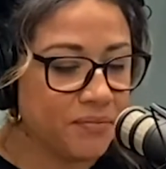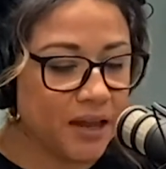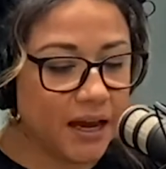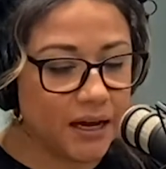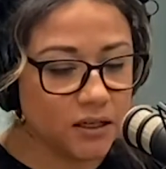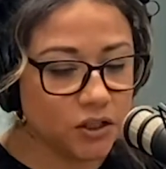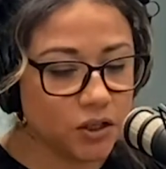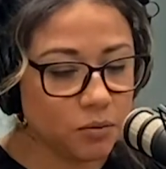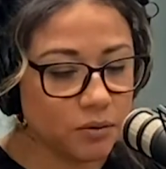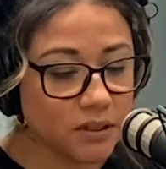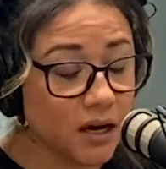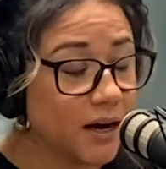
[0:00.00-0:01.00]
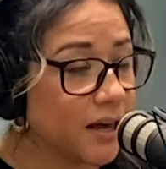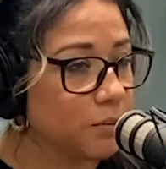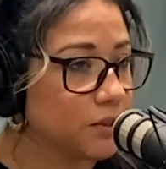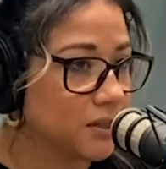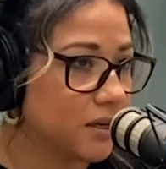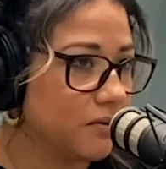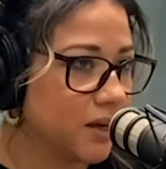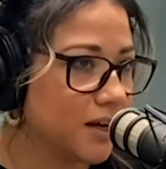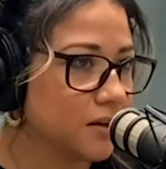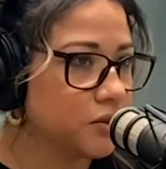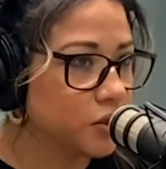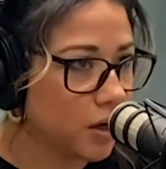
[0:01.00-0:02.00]
and she was not able to even
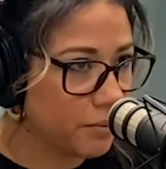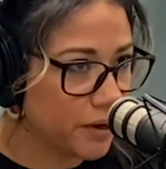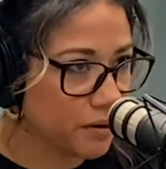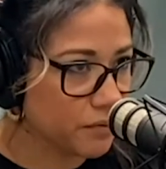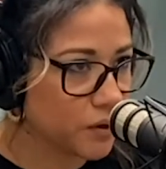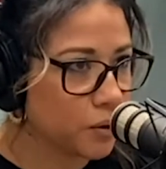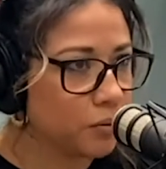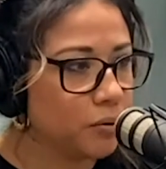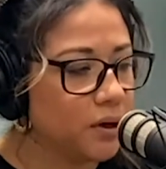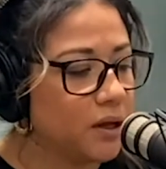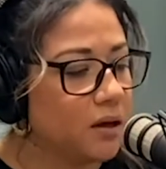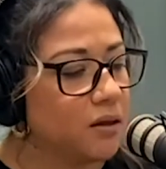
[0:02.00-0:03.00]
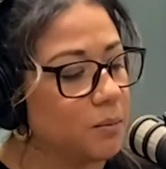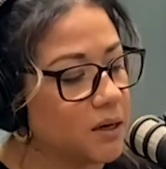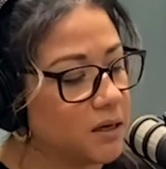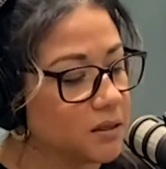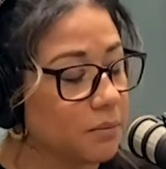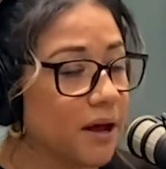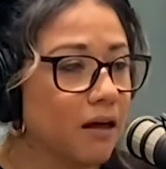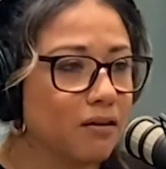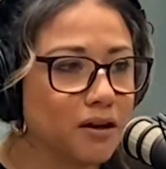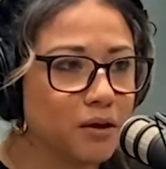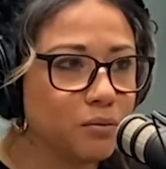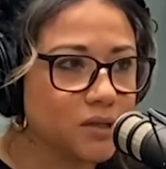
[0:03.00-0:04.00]
get a job interview. The
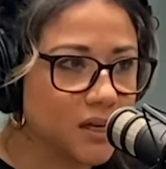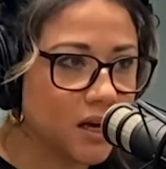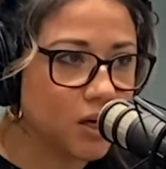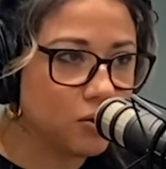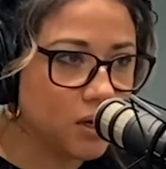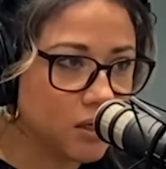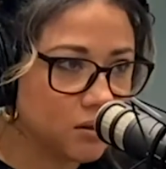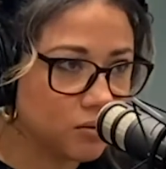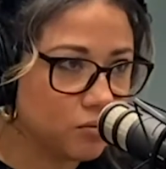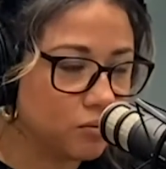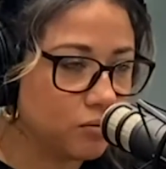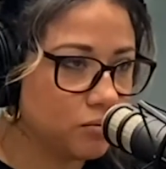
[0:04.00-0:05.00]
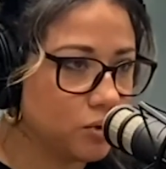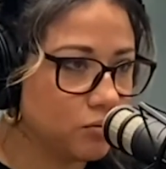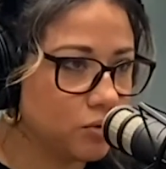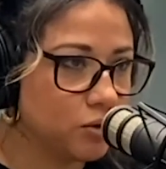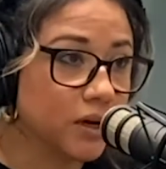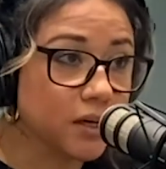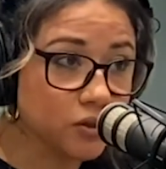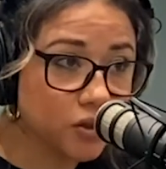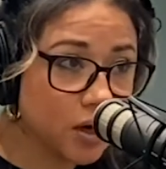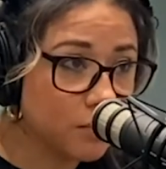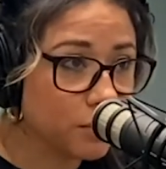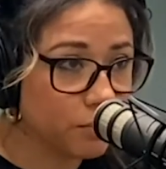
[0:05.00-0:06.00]
municipality was saying, you need to get a
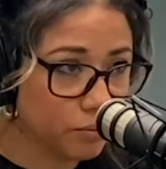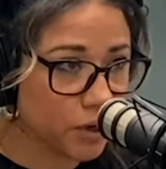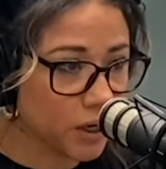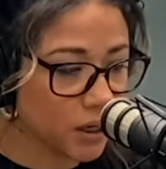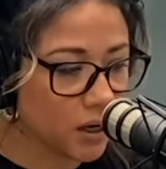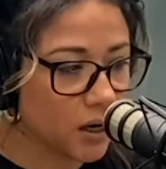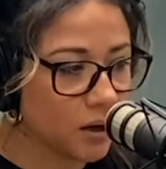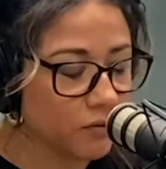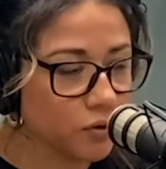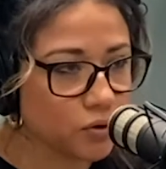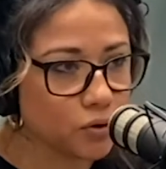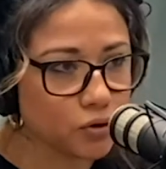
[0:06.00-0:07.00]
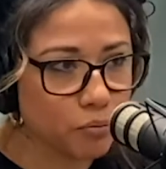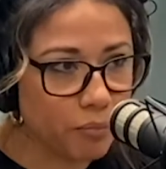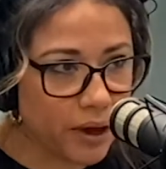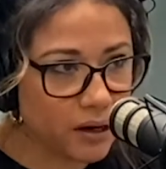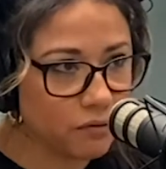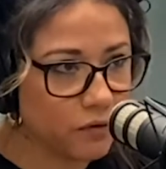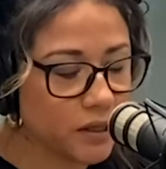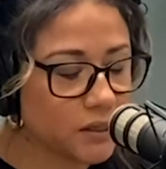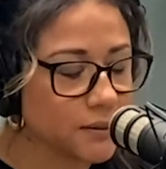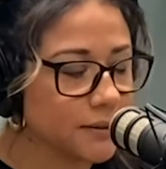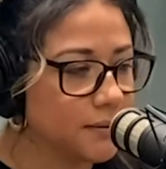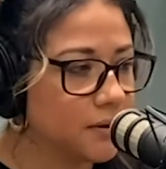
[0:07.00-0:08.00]
job, or we're going to cut off your social
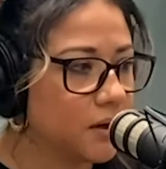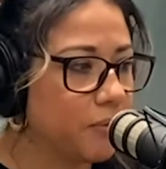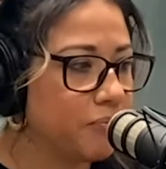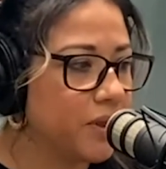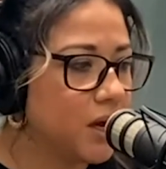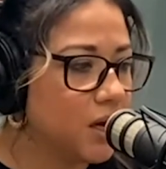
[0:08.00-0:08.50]
benefits. And